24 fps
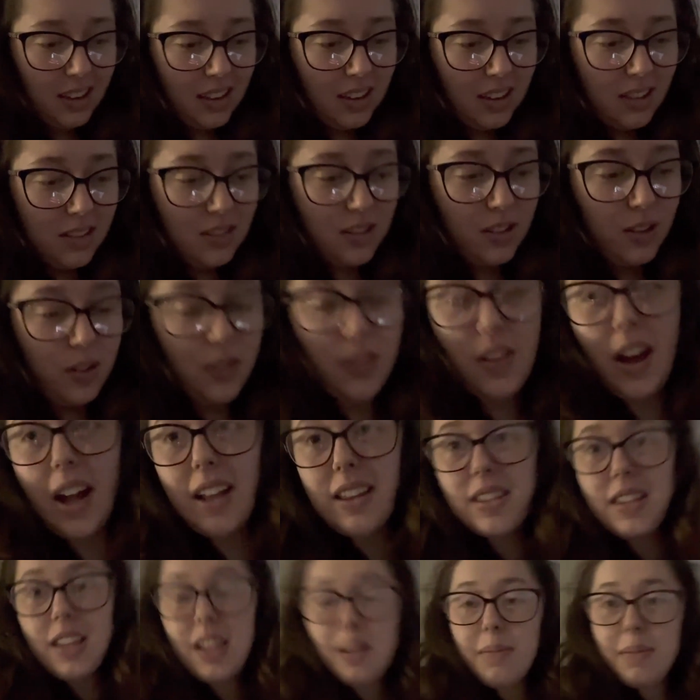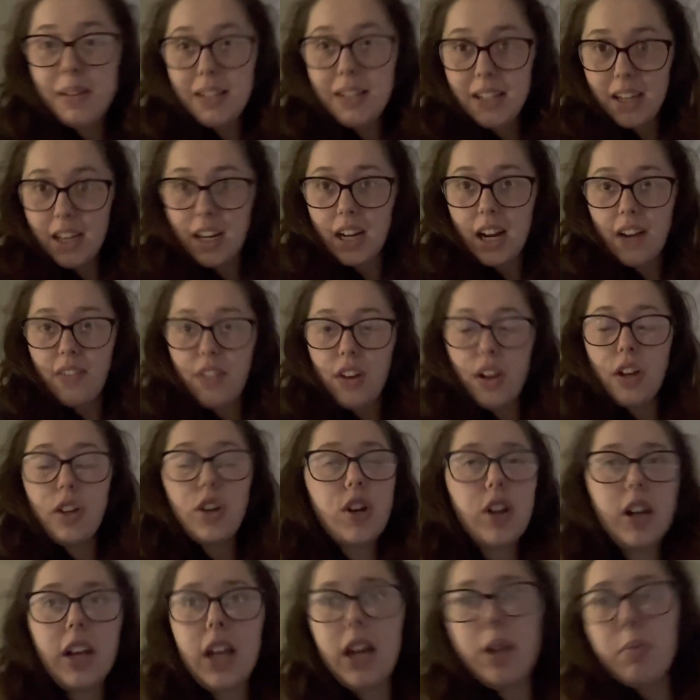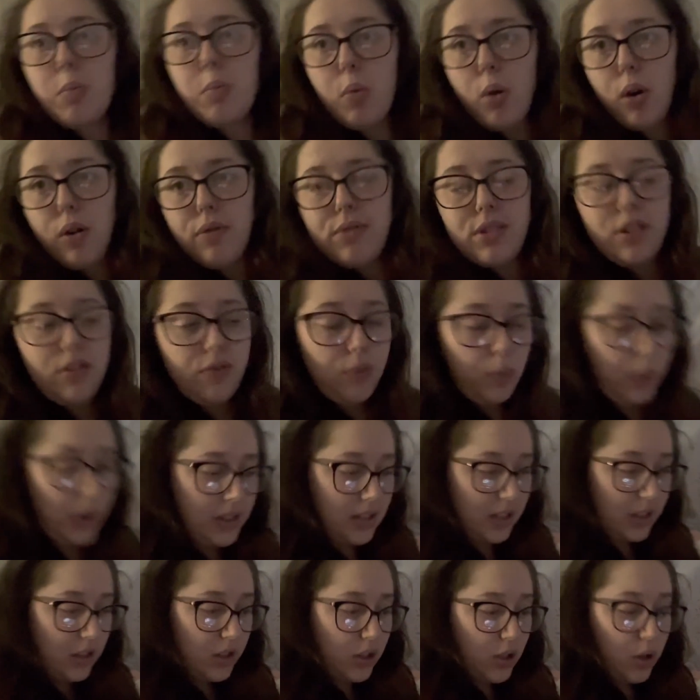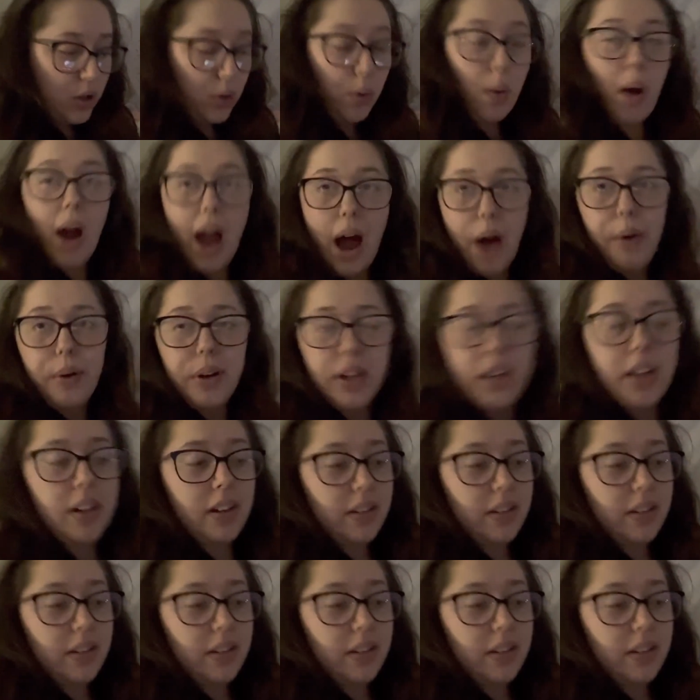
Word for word: So that's the beginning of it. You're gonna hear more of their voices throughout it,